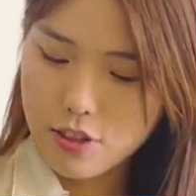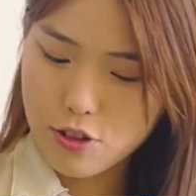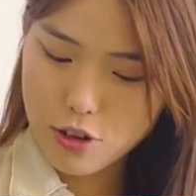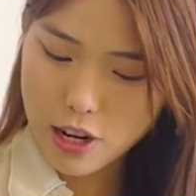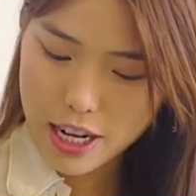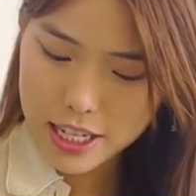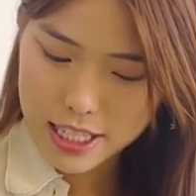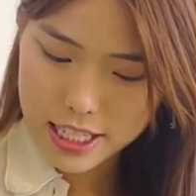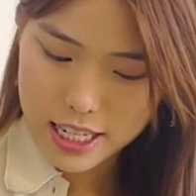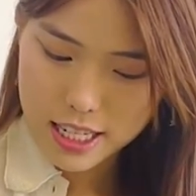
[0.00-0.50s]

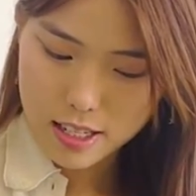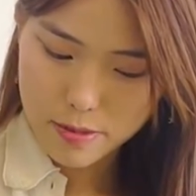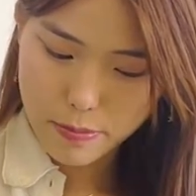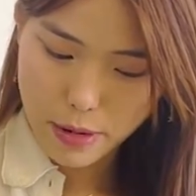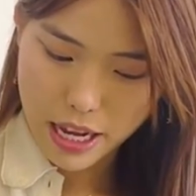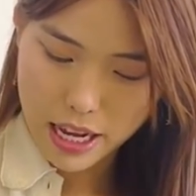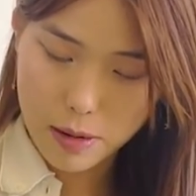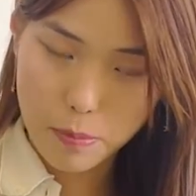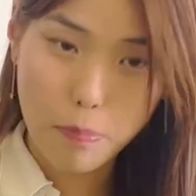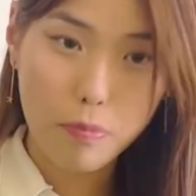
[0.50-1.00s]
dress is
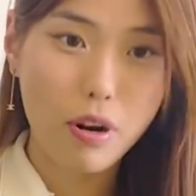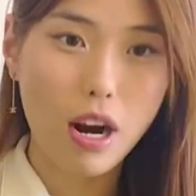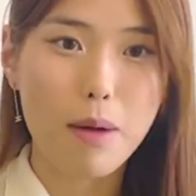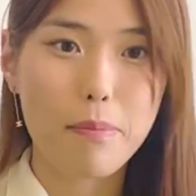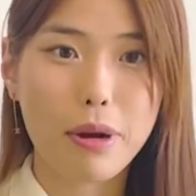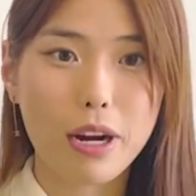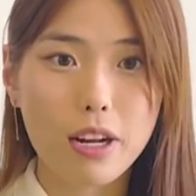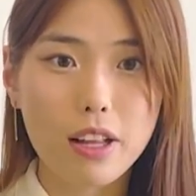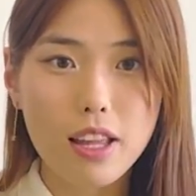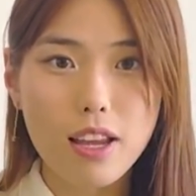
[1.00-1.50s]
made
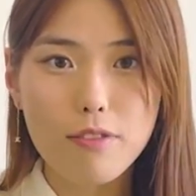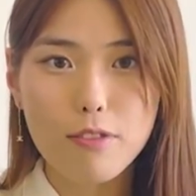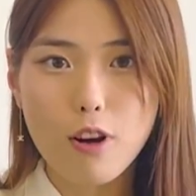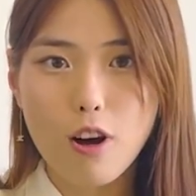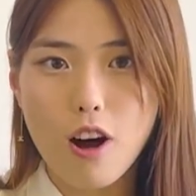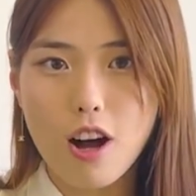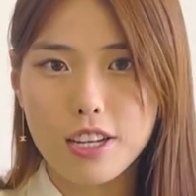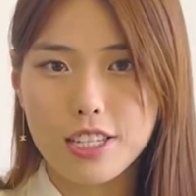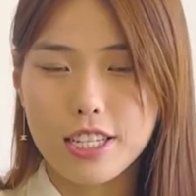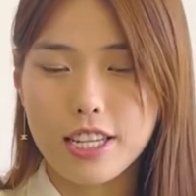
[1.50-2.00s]
primarily of
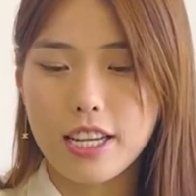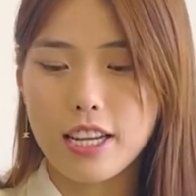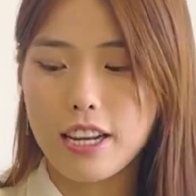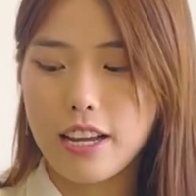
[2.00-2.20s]
cotton.